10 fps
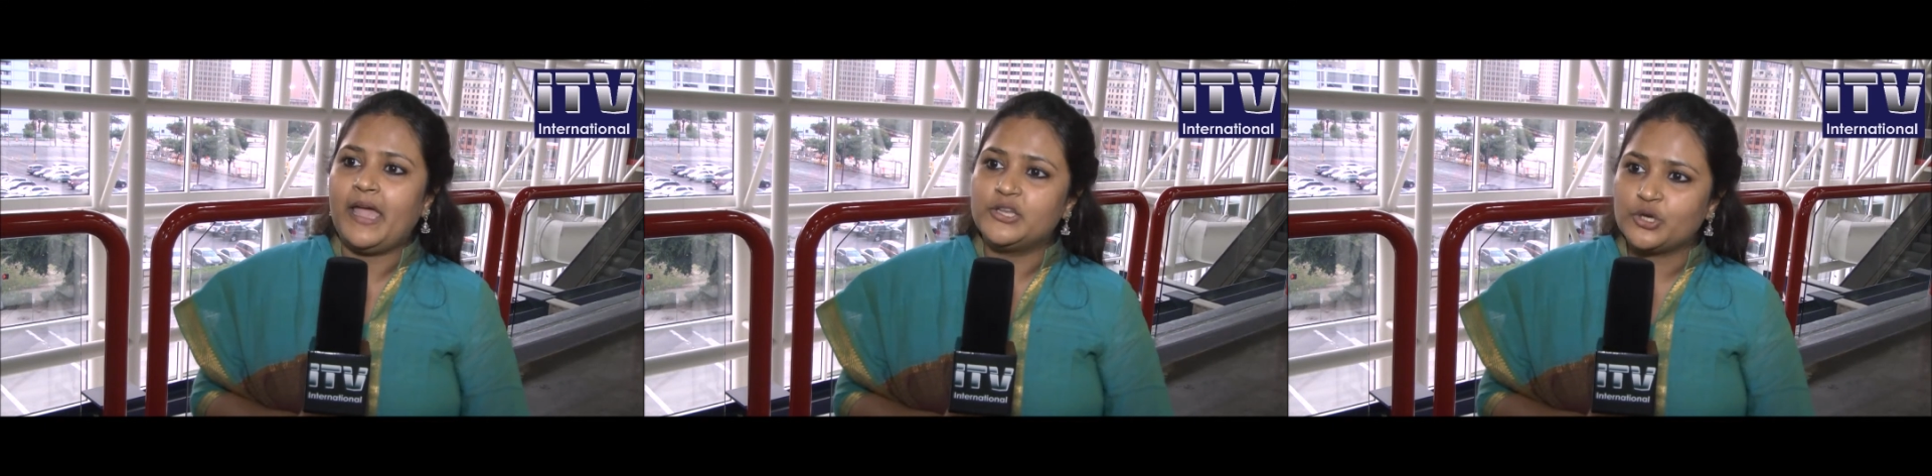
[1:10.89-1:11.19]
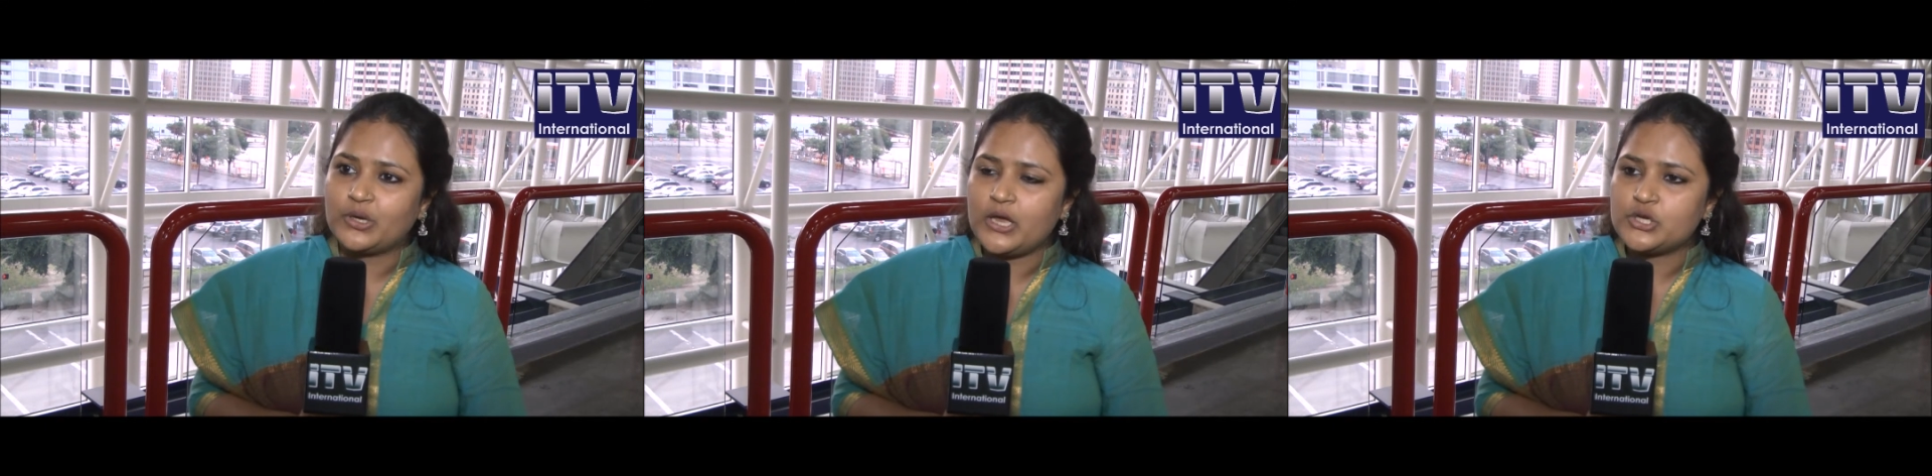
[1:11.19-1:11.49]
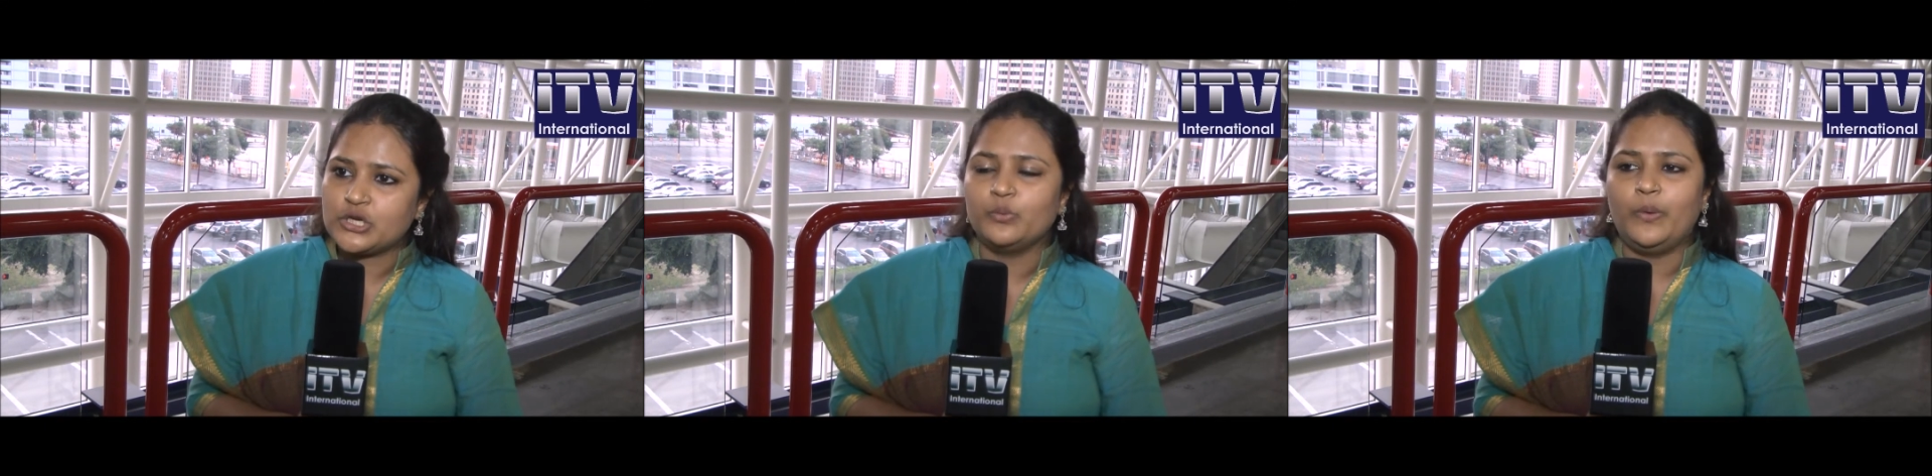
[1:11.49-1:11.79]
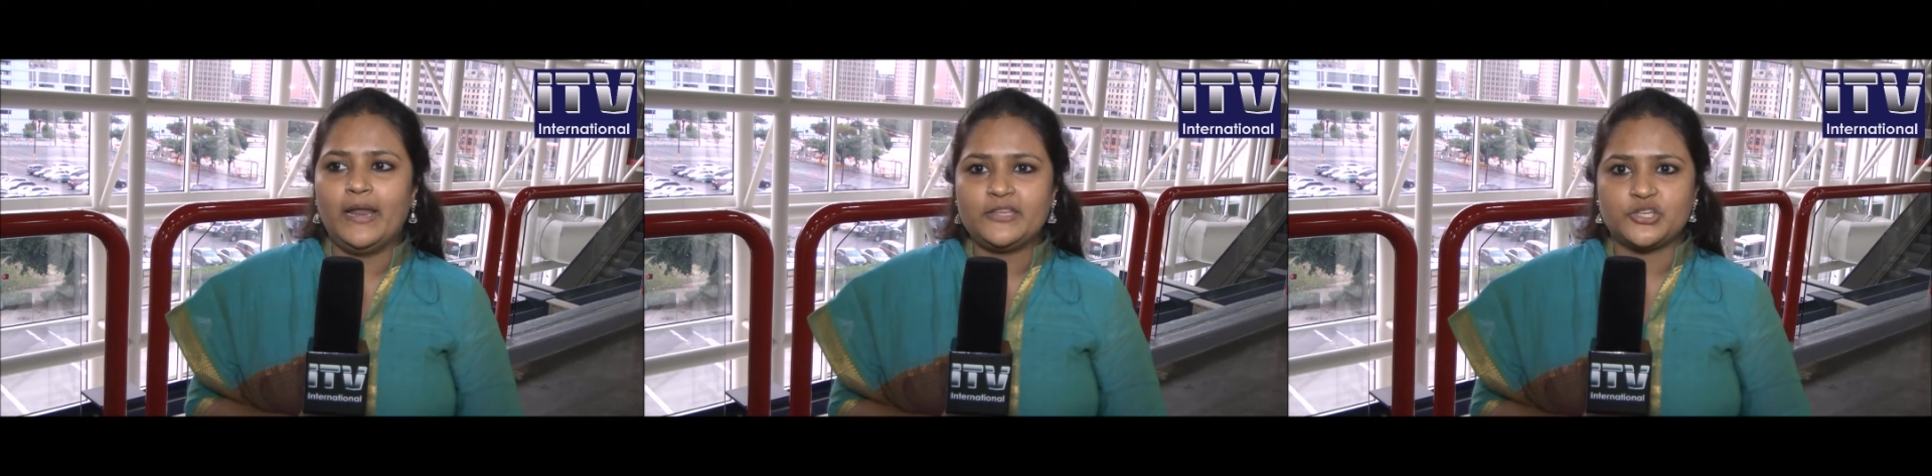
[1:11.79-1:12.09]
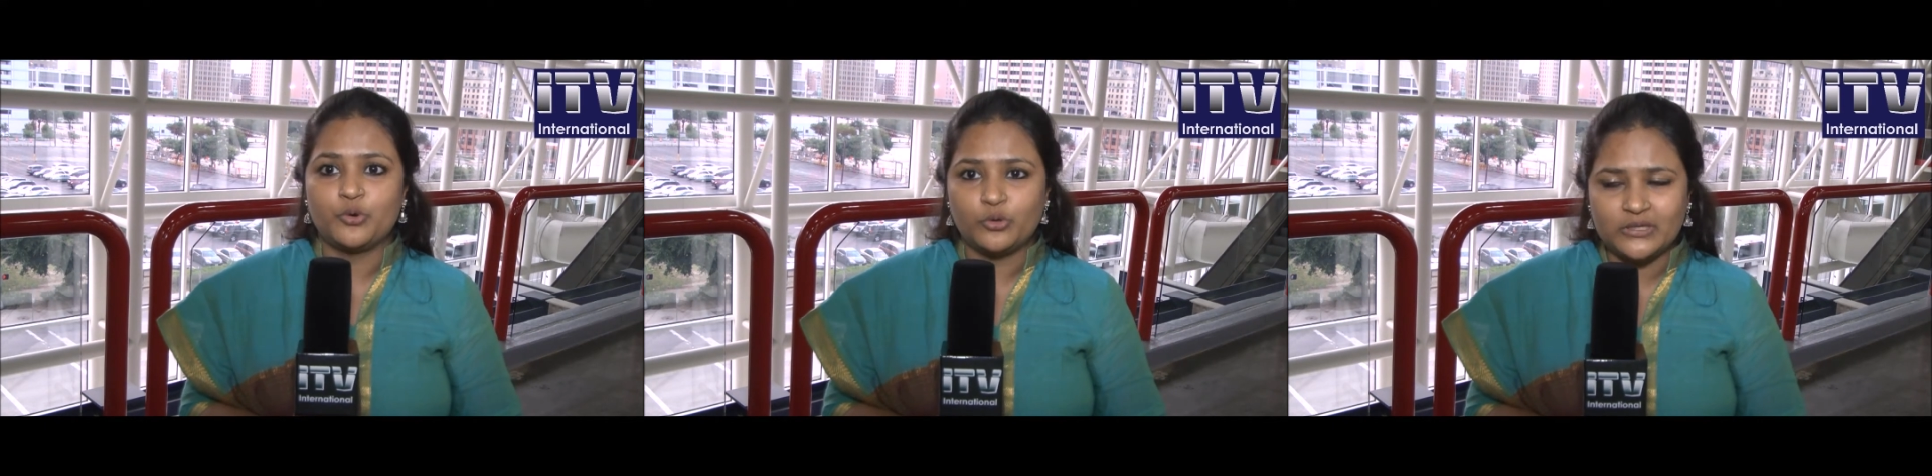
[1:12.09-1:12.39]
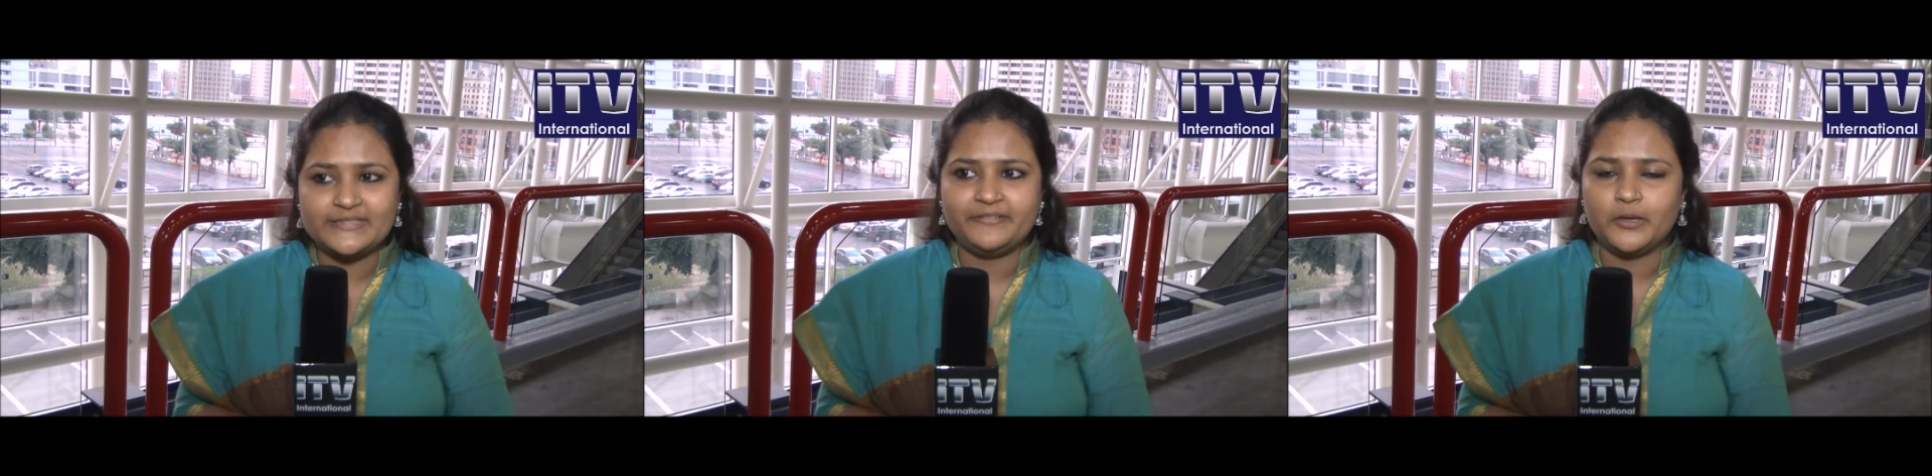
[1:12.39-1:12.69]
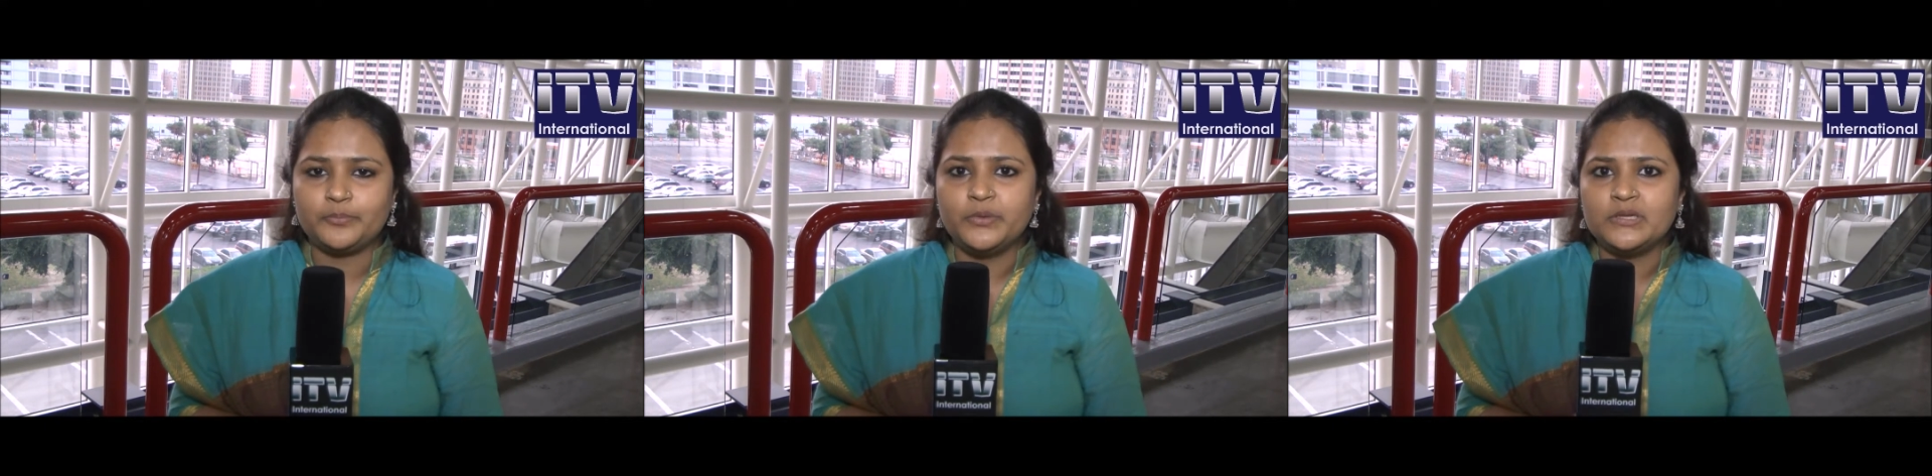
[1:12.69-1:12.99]
education, village, rural
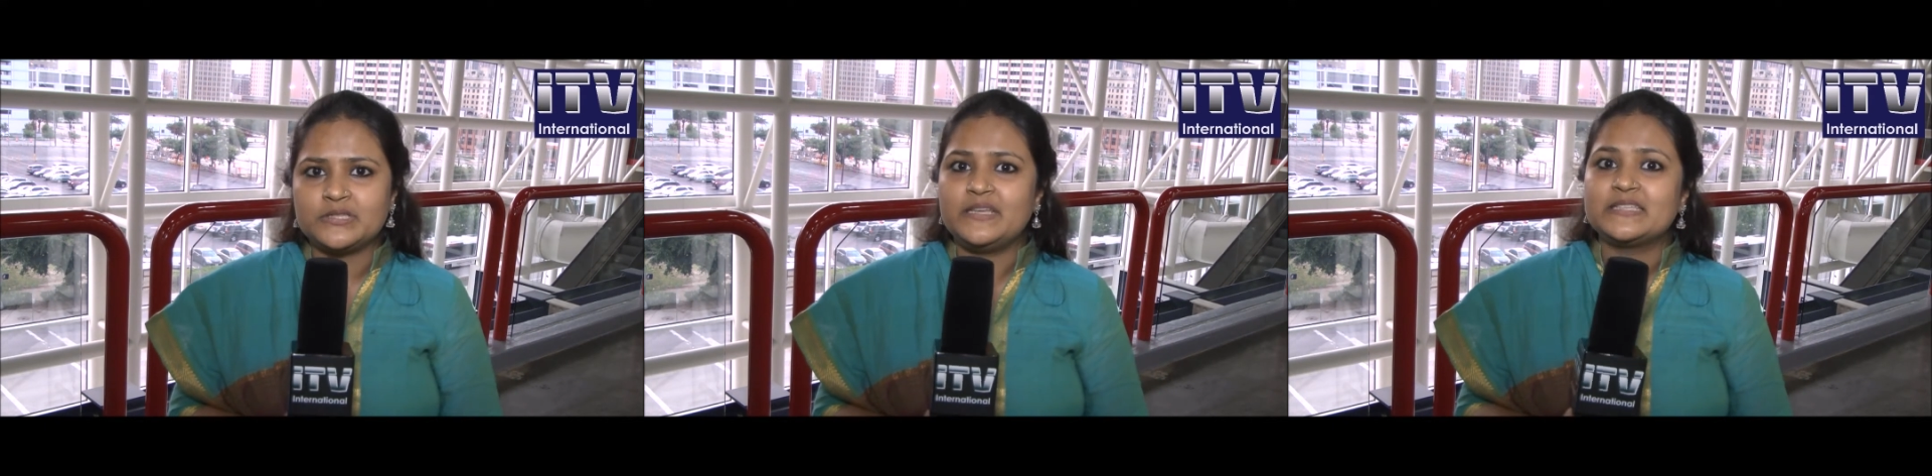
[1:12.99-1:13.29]
development.